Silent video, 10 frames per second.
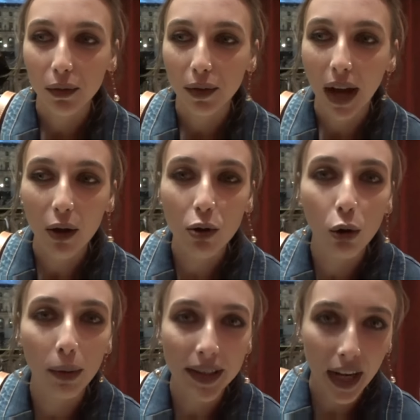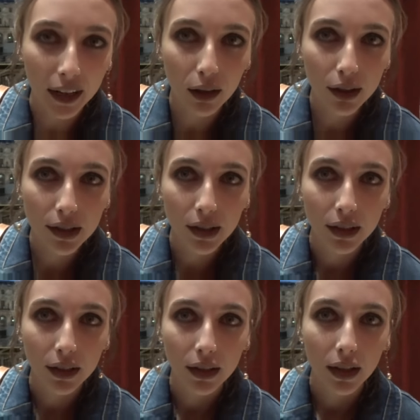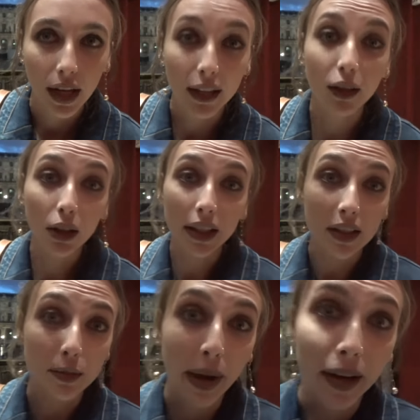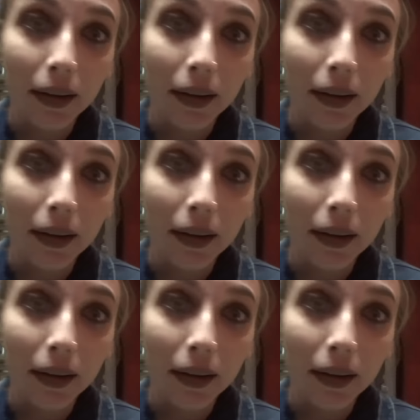how cool my dad looked. And look at this man.